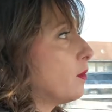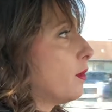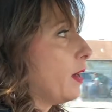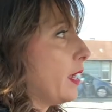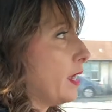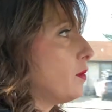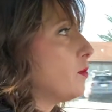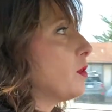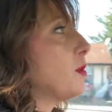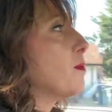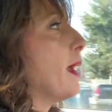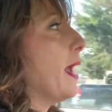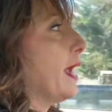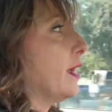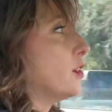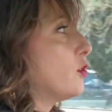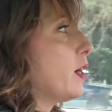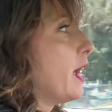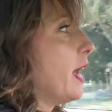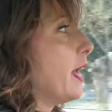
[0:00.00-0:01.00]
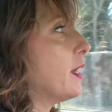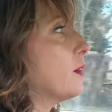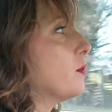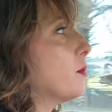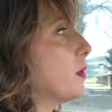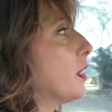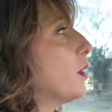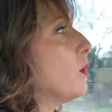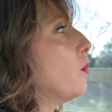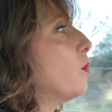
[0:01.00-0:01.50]
Right? We backtrack and
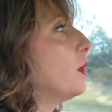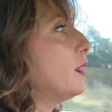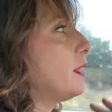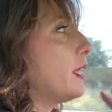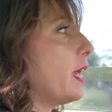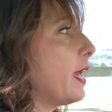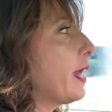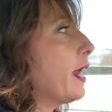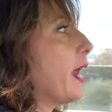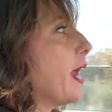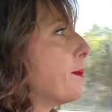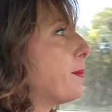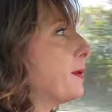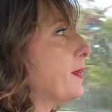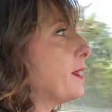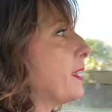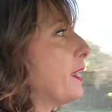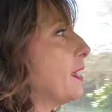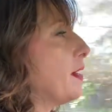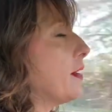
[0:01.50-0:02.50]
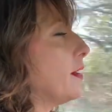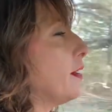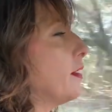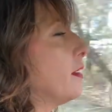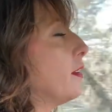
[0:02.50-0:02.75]
we go, what the heck happened here?